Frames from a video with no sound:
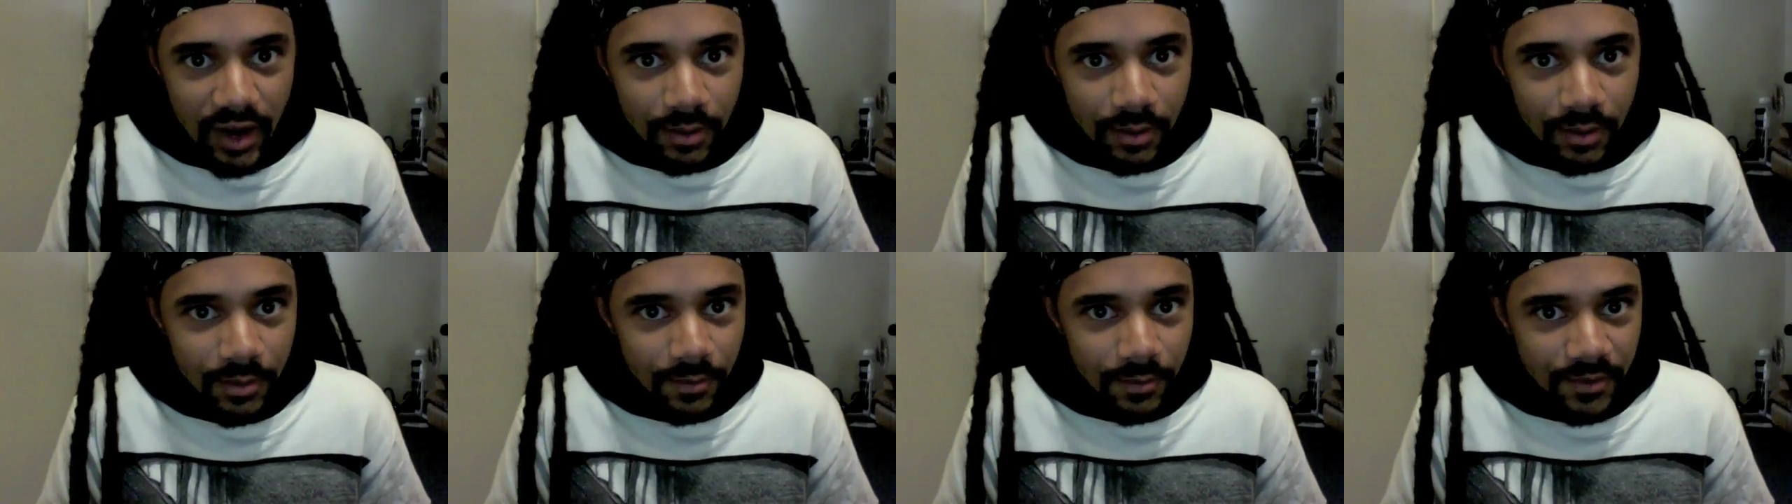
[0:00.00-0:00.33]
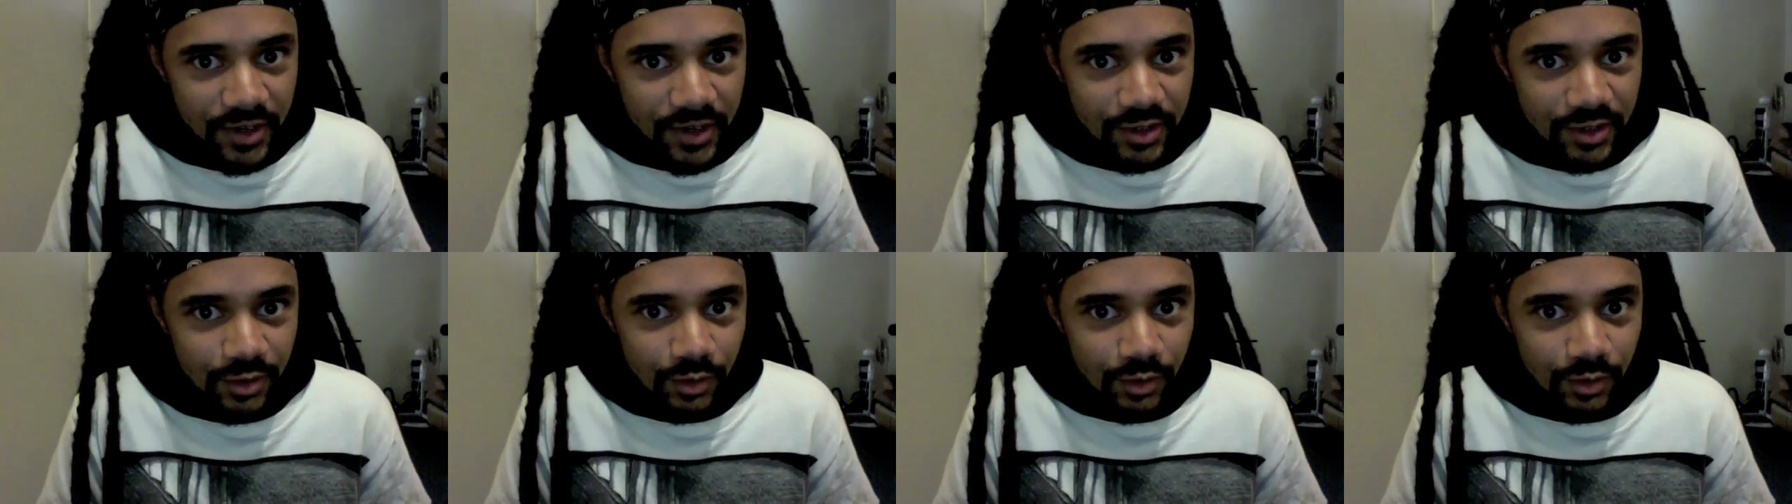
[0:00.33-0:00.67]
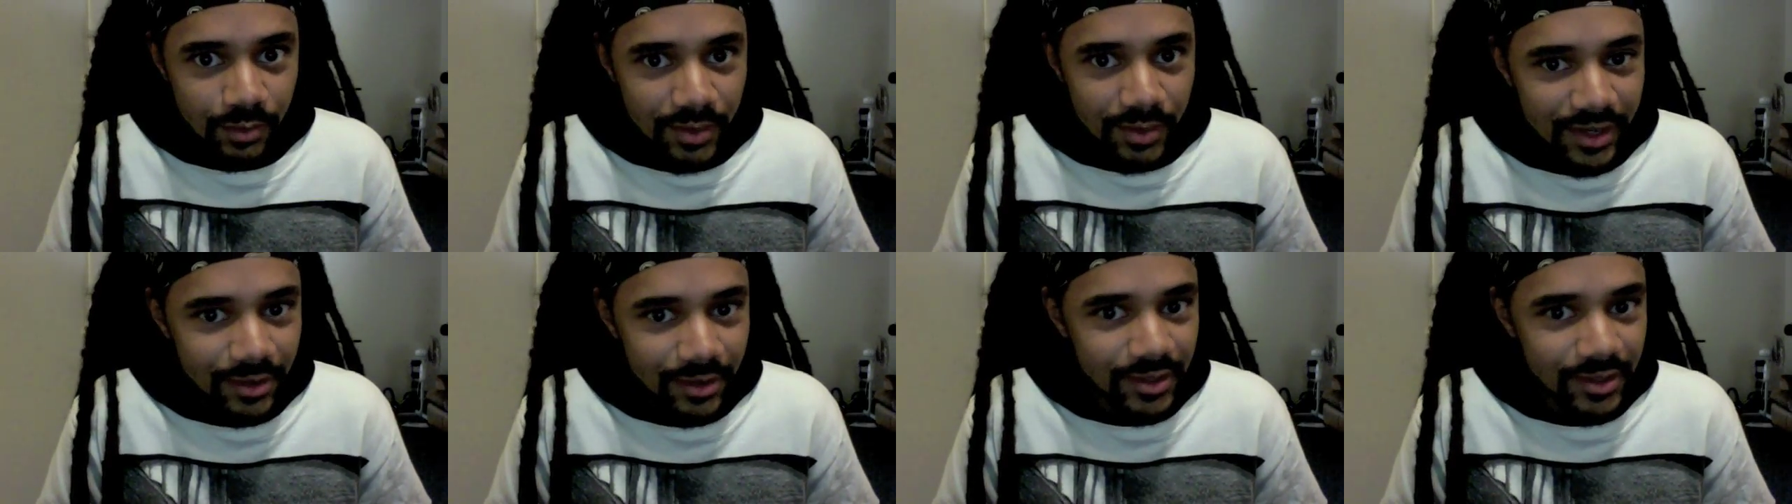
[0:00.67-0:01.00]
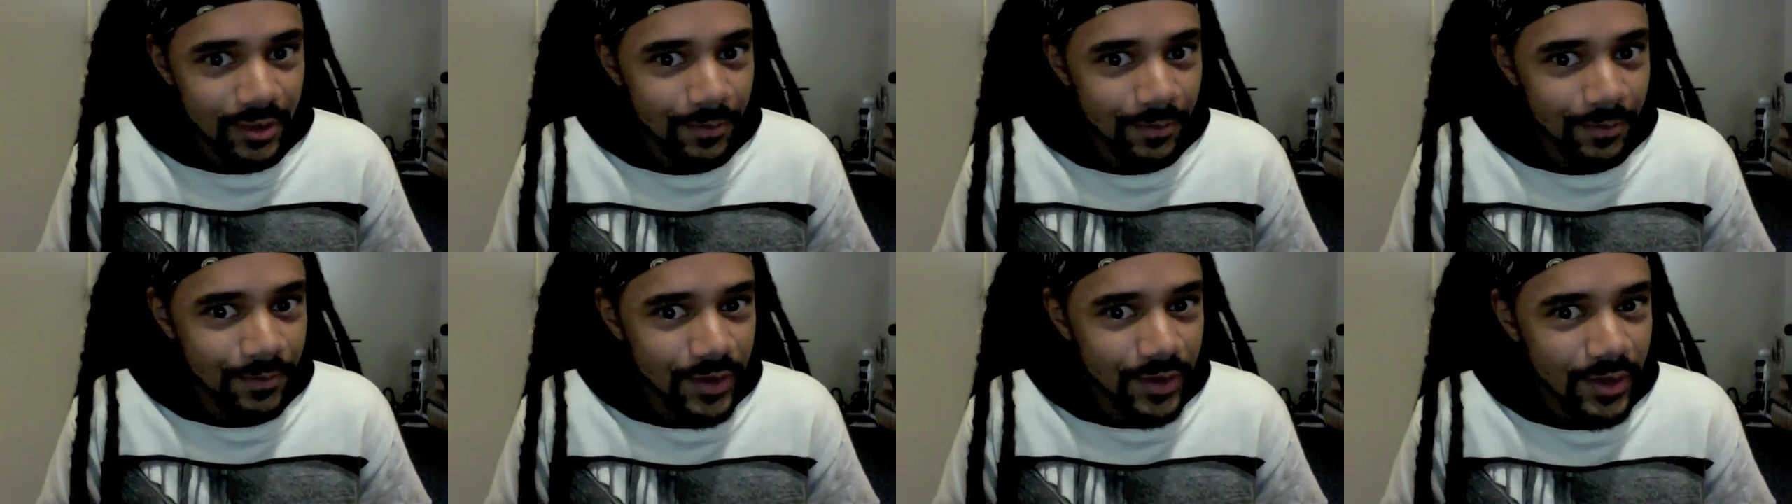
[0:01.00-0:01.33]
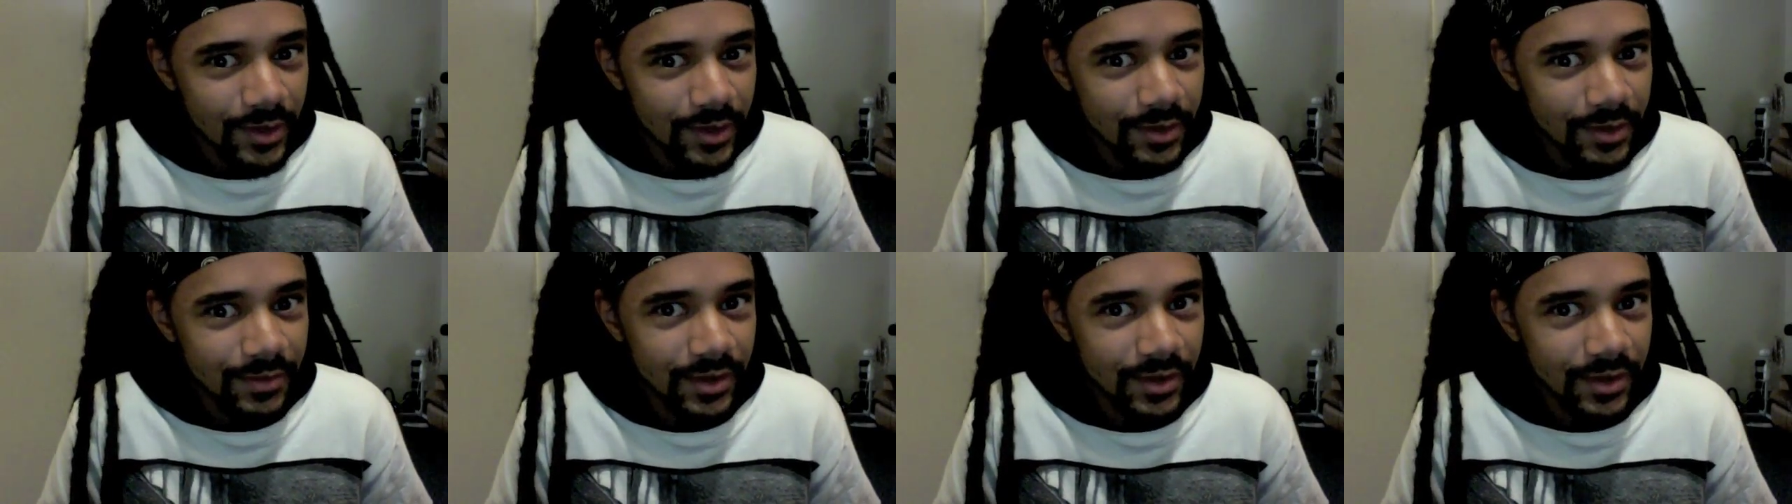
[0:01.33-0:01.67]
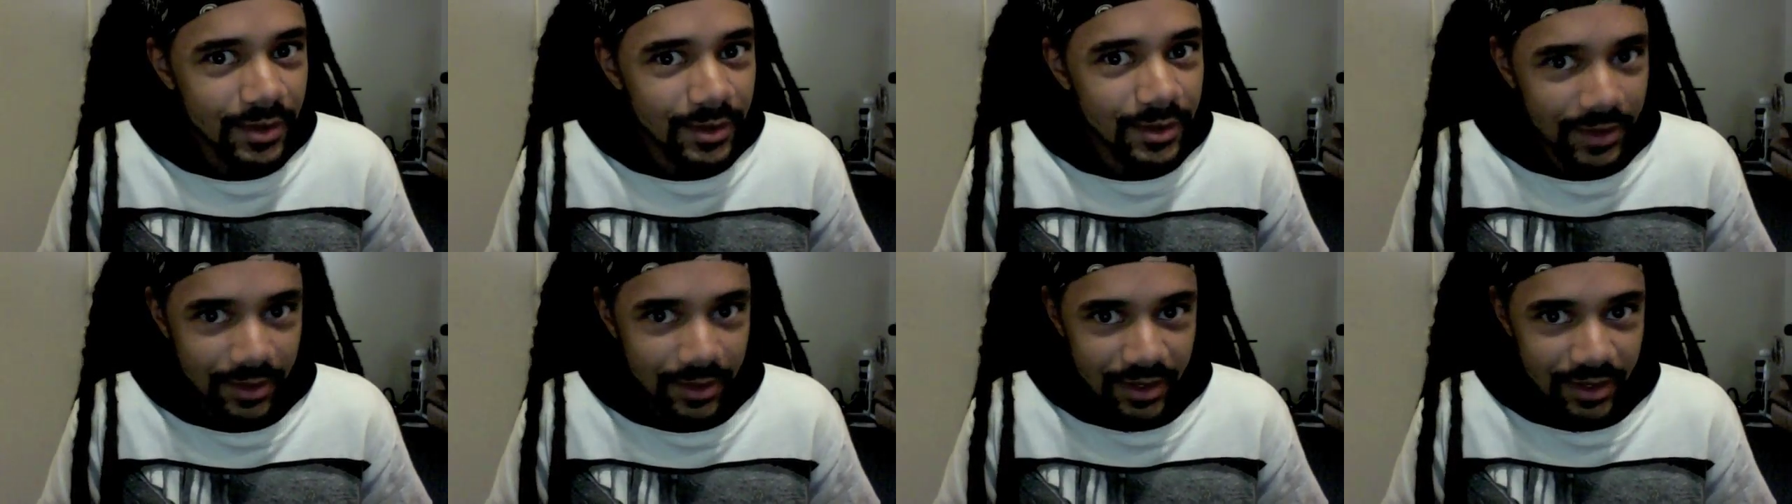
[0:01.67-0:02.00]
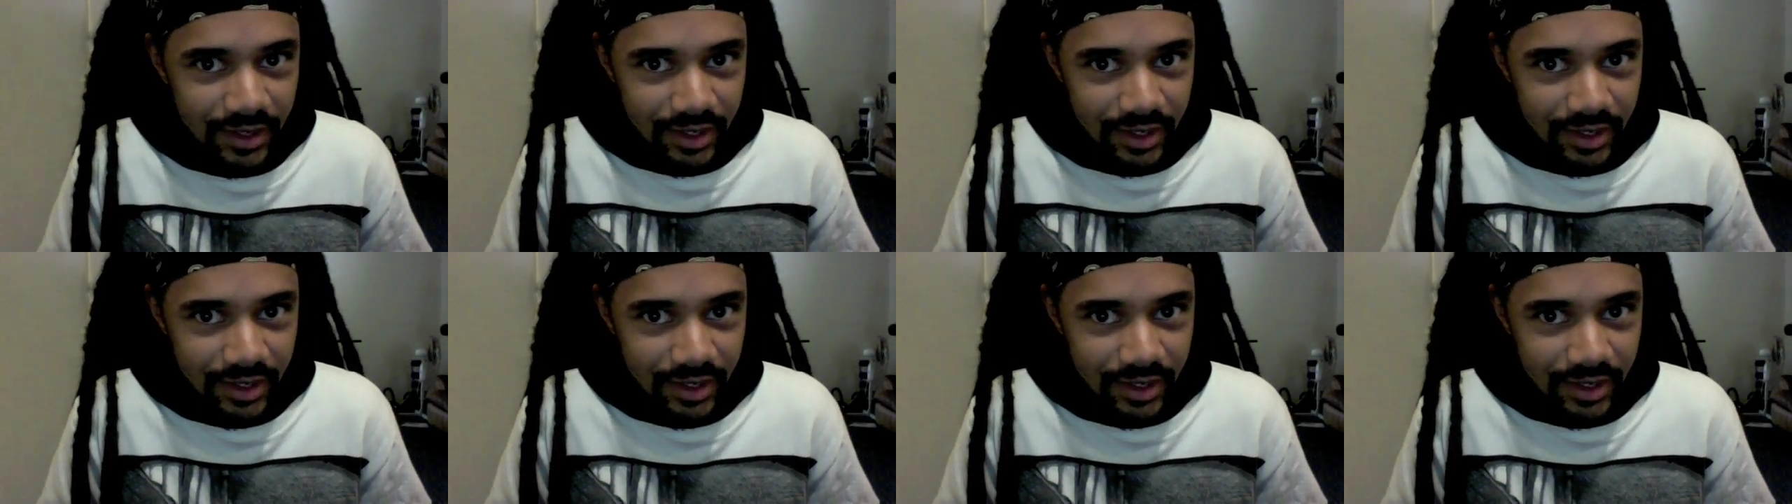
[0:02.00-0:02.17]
professional players are very